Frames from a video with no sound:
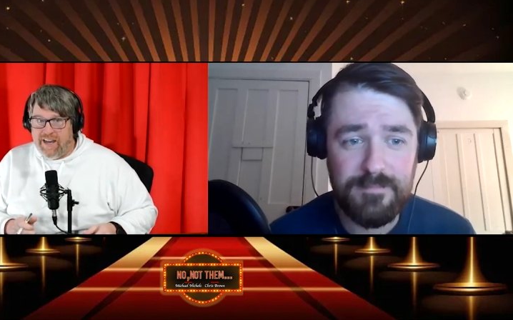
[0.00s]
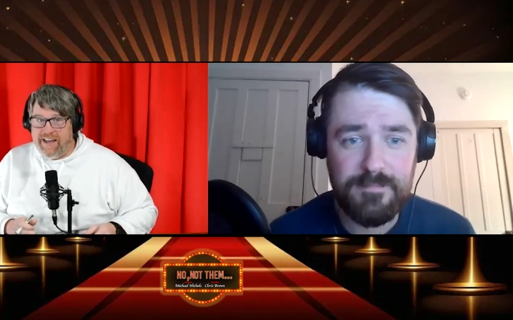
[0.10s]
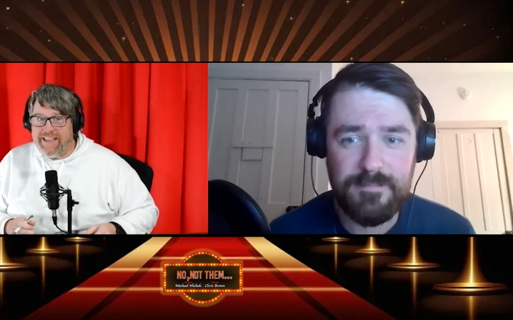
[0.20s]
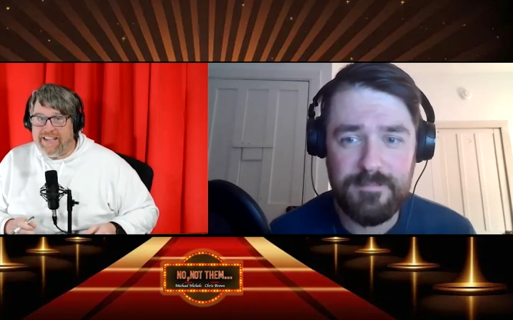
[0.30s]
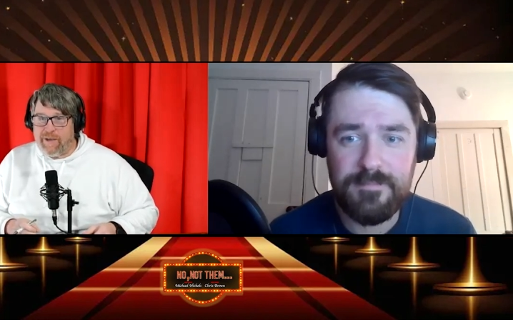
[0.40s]

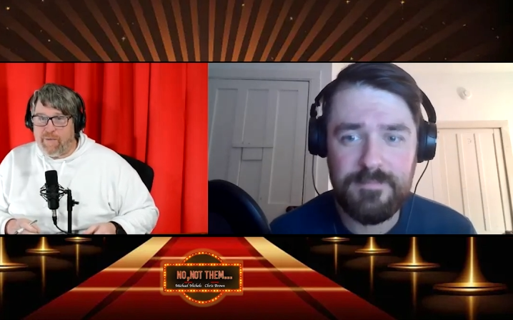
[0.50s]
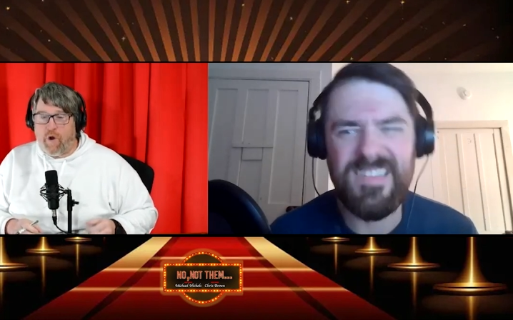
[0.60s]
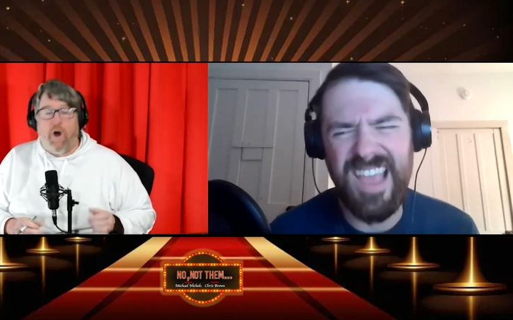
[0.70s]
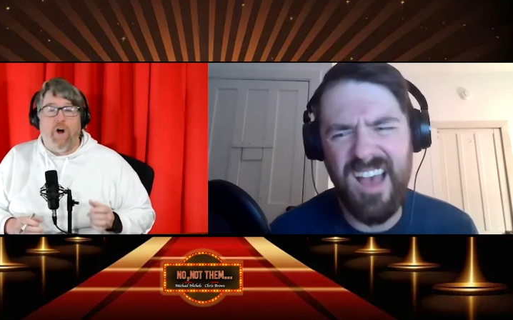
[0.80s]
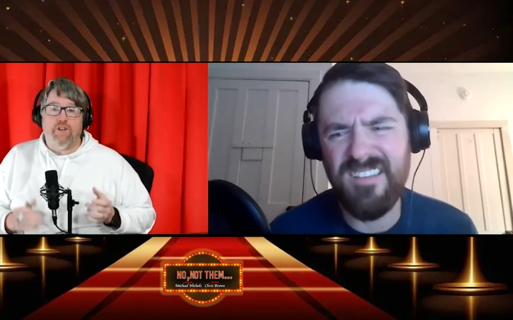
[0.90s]
Speaker 1: I think they
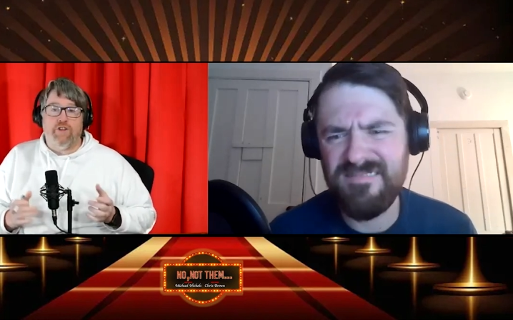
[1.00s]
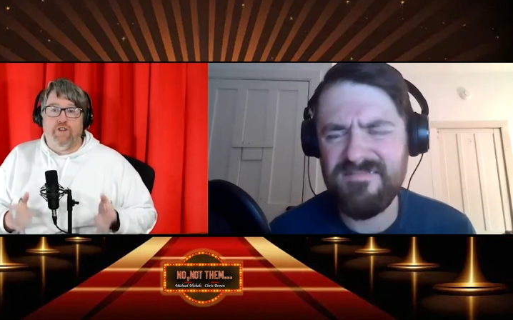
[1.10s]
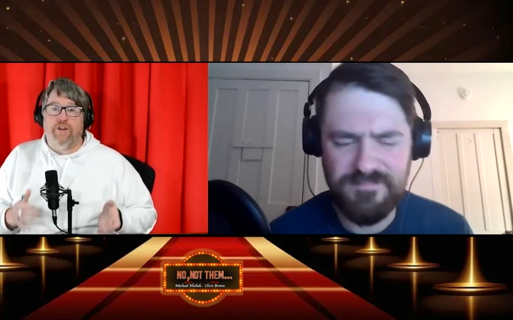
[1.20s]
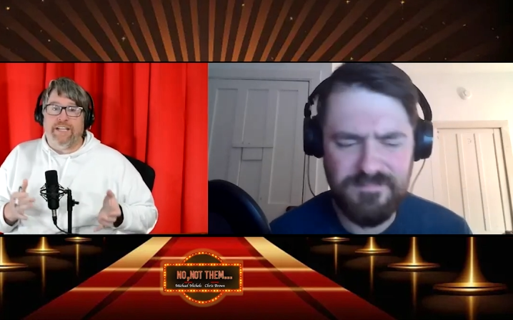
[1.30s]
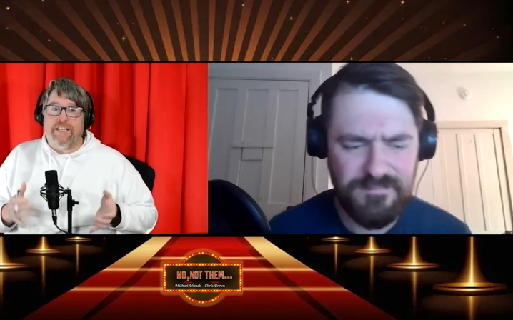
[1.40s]
were yeah. all
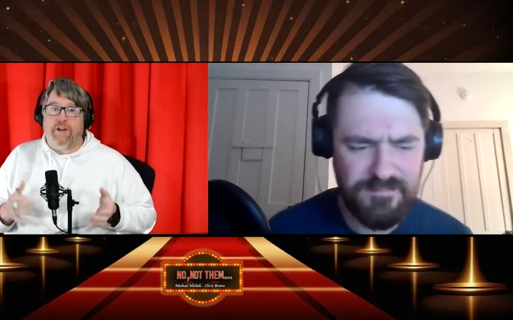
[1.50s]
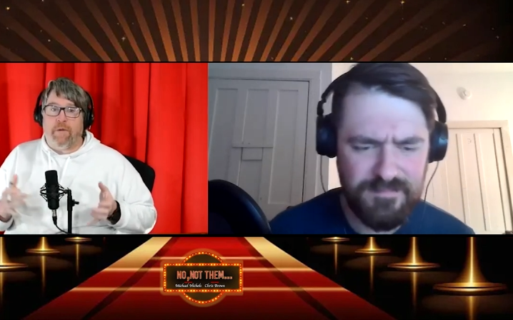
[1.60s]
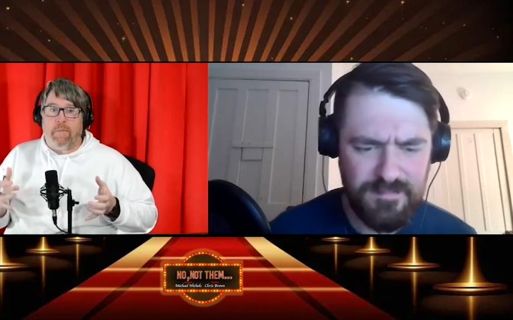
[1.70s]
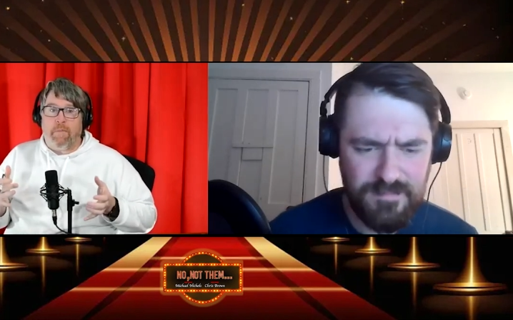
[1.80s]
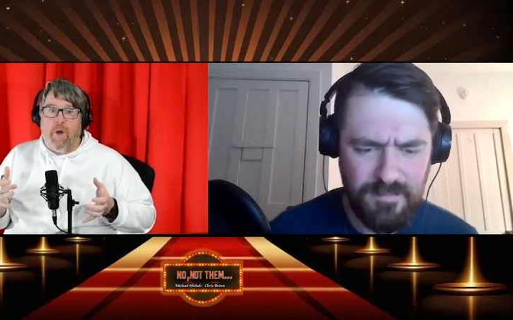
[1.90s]
good in
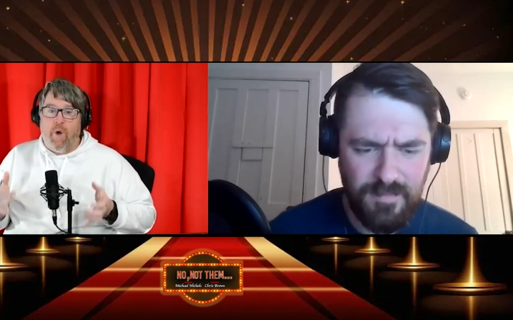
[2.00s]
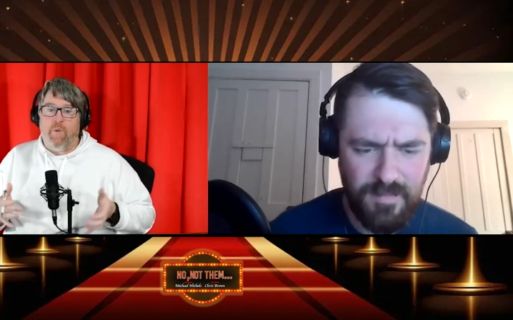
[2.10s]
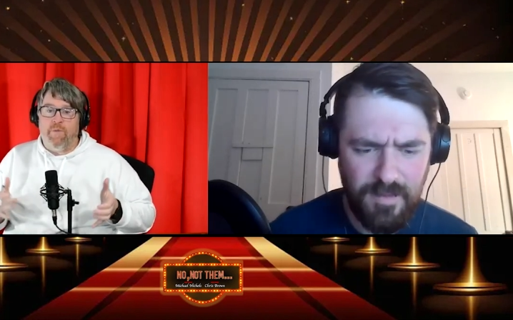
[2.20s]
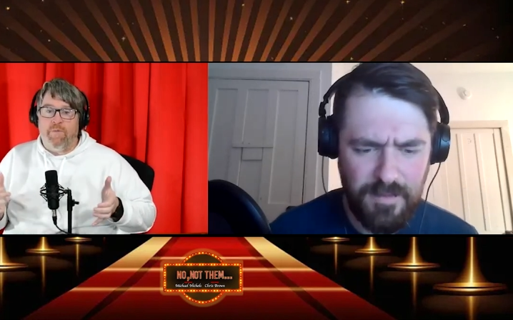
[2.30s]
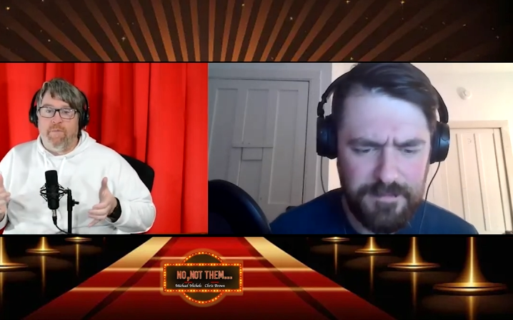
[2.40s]
their
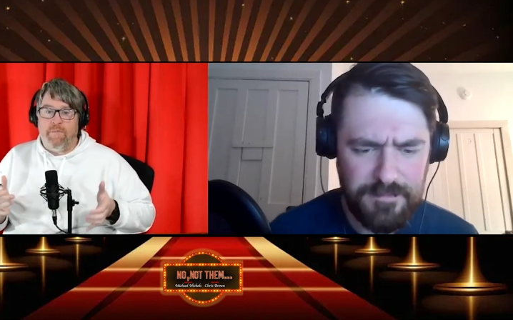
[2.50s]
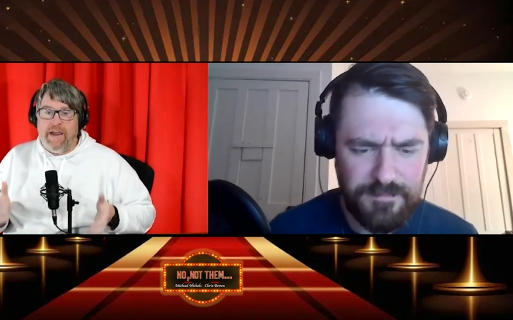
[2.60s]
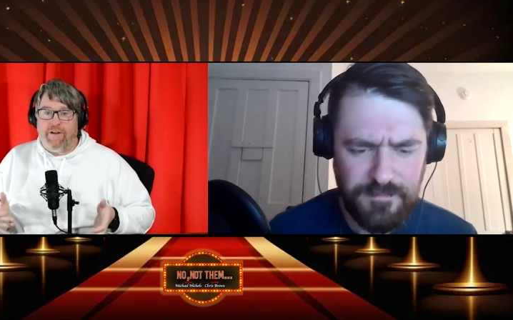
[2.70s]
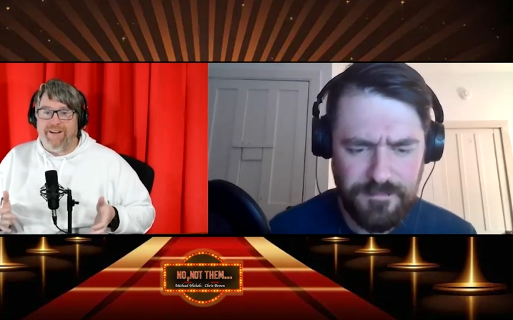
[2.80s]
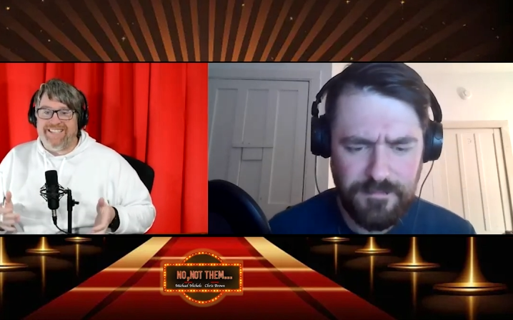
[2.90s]
own
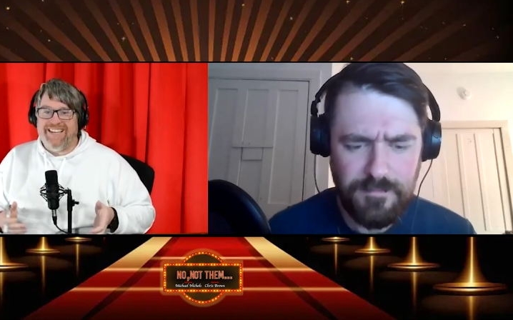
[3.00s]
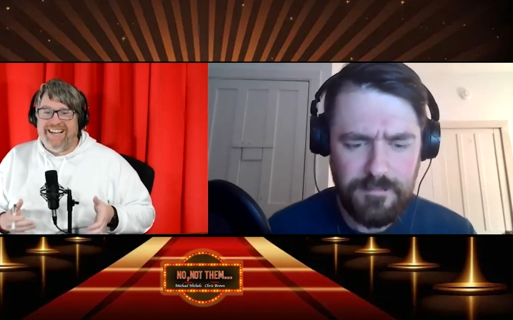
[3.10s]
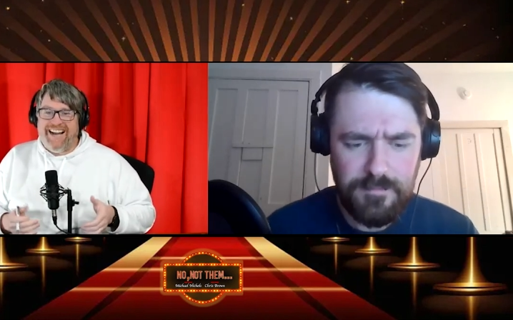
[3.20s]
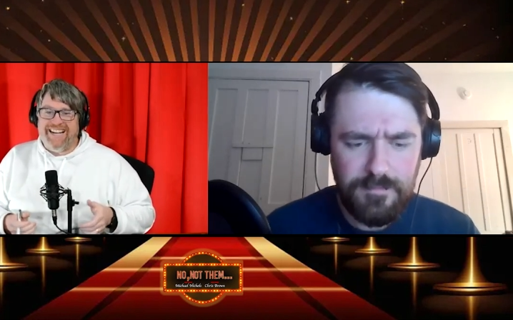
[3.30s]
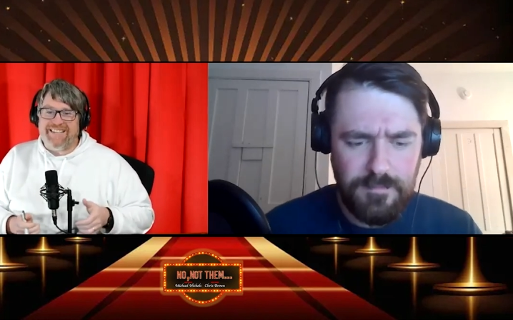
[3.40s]
merits.
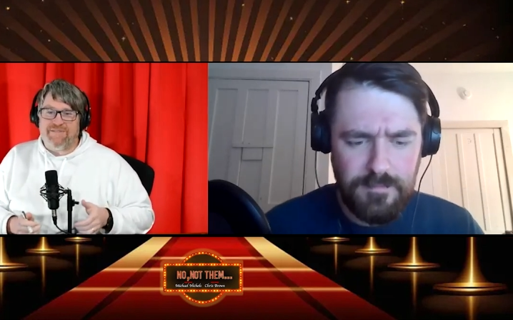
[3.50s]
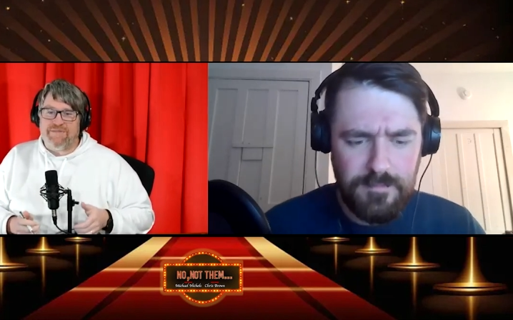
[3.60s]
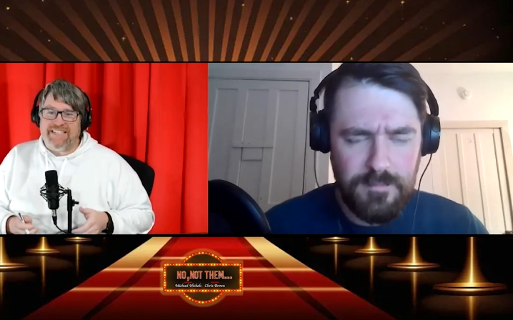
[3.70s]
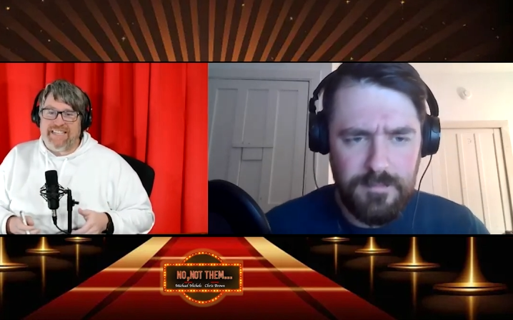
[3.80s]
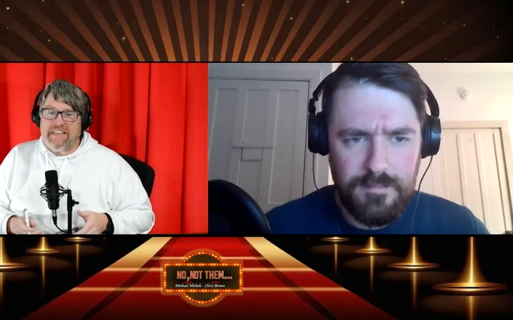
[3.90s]
I just
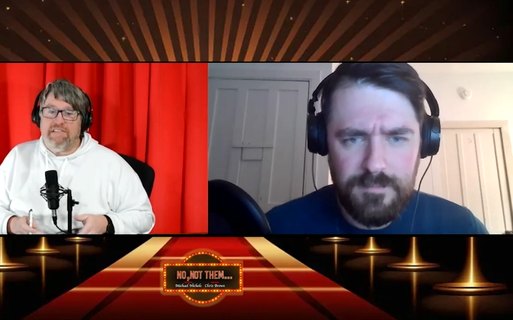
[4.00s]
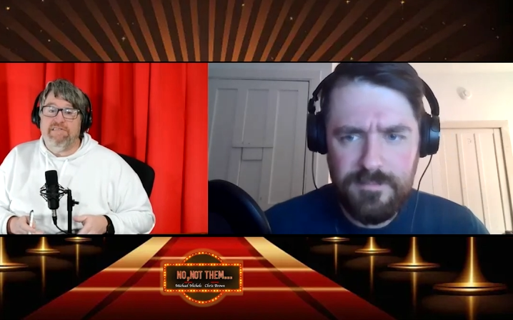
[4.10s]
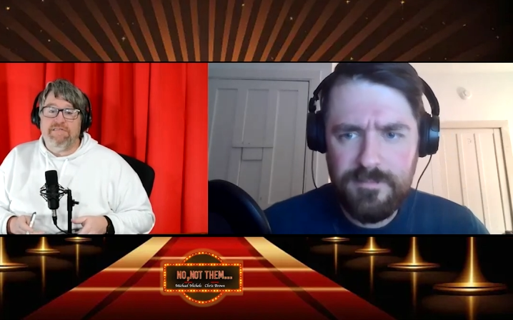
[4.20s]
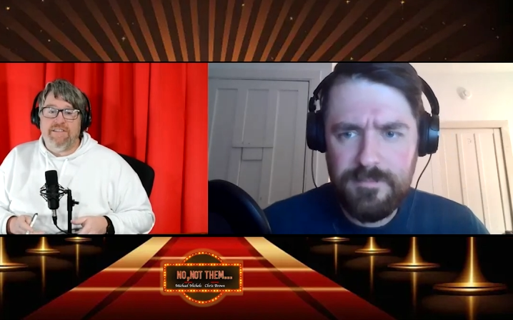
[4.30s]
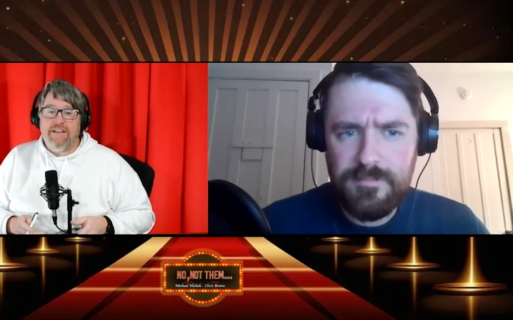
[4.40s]
was like, uh,
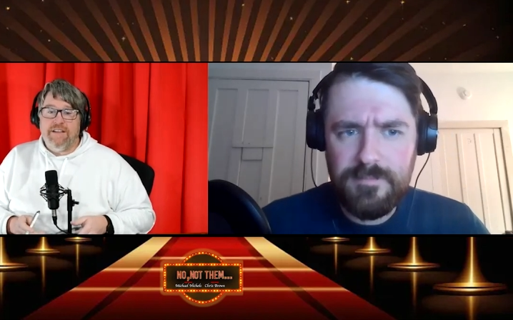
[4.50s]
can